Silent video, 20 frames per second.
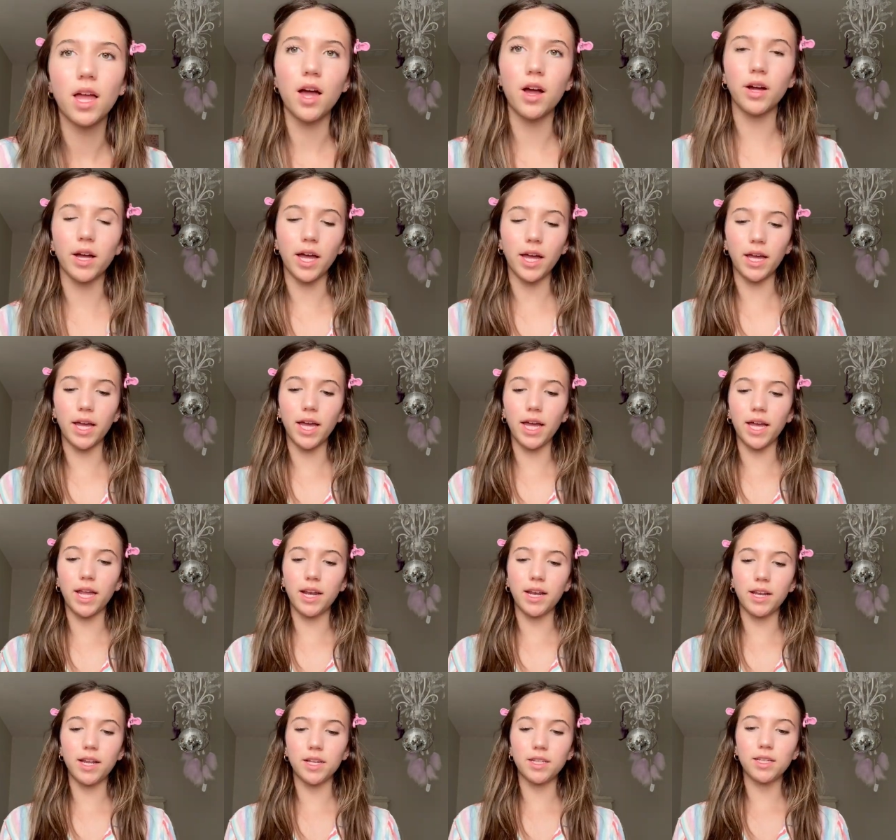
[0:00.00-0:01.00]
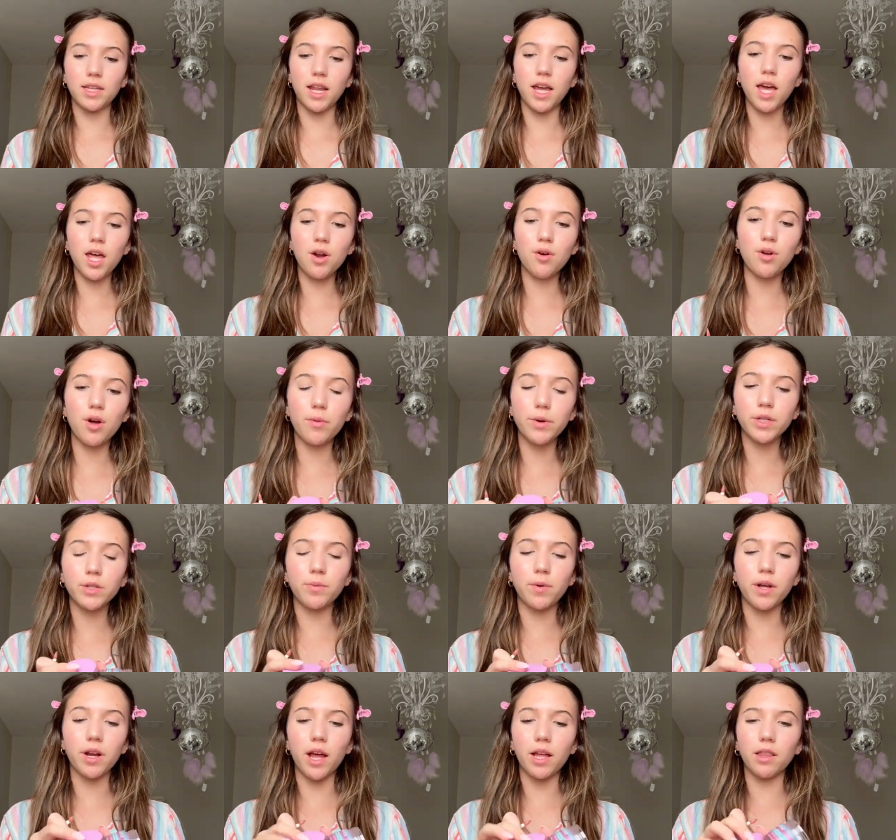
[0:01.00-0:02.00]
Okay, and today I don't know which
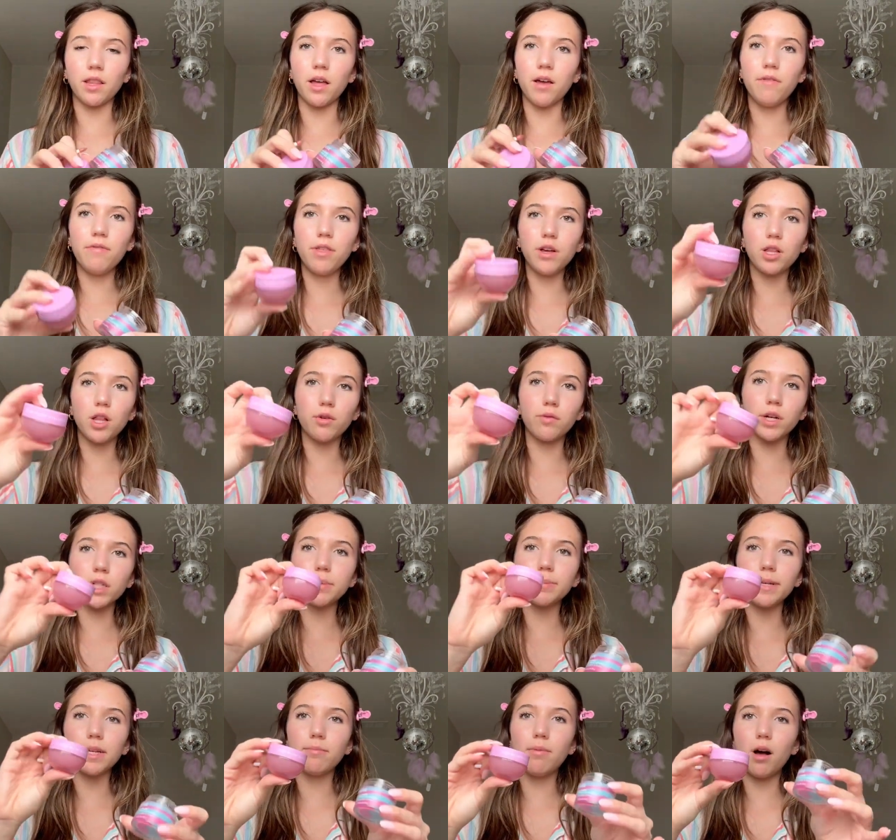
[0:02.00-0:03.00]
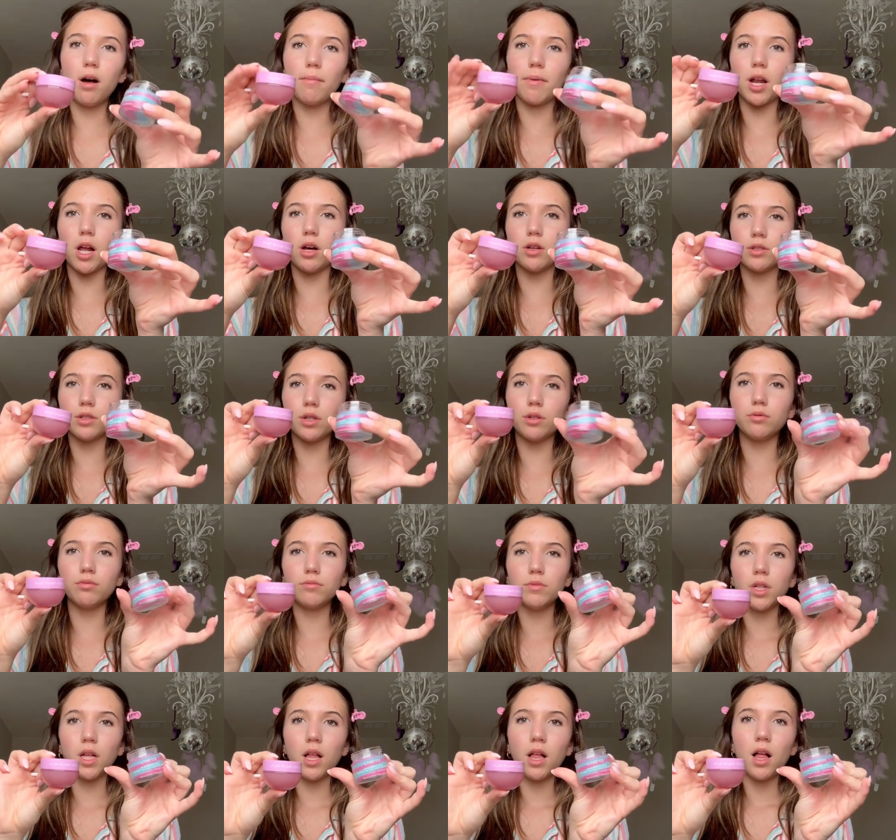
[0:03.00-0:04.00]
one. I love the Glow Recipe Balm, but I also
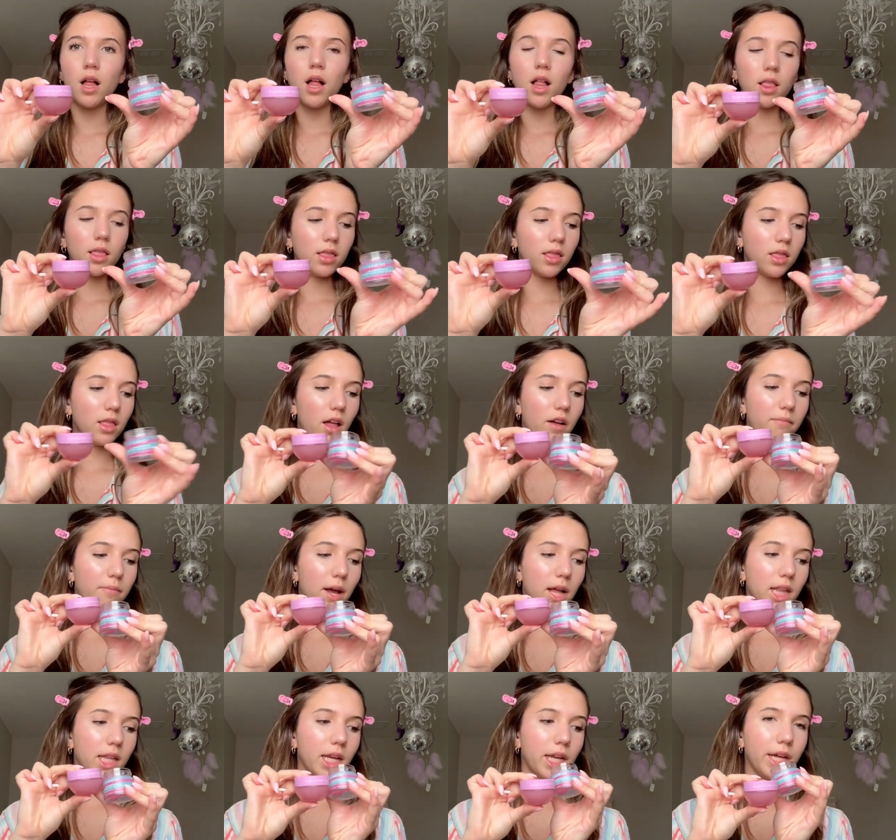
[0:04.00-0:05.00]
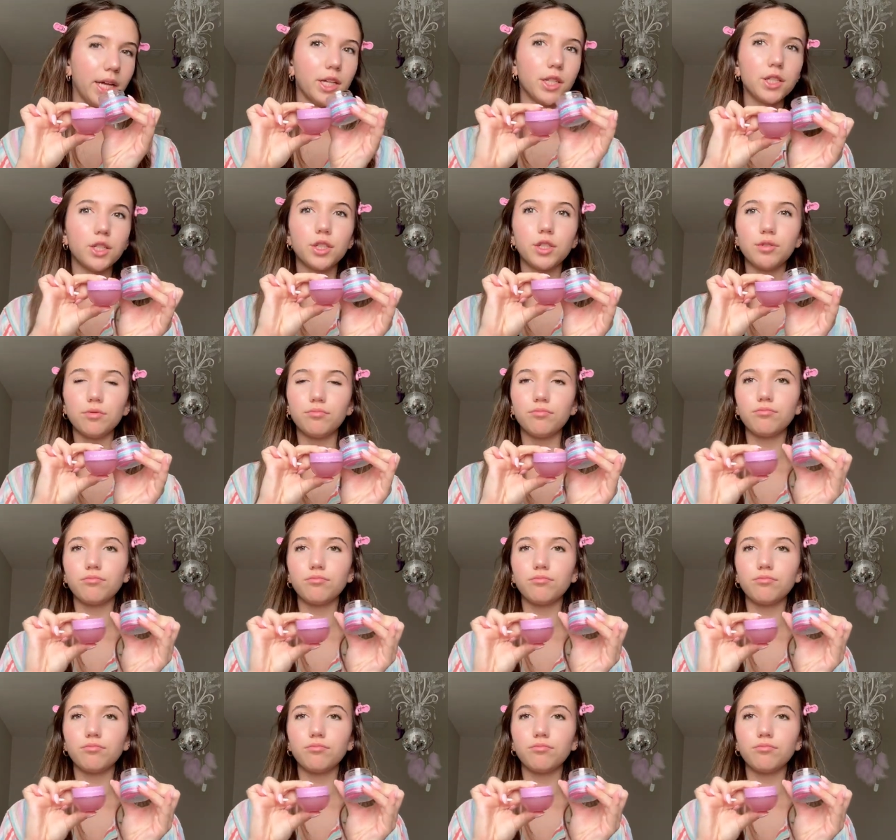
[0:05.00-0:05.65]
love my Laneige.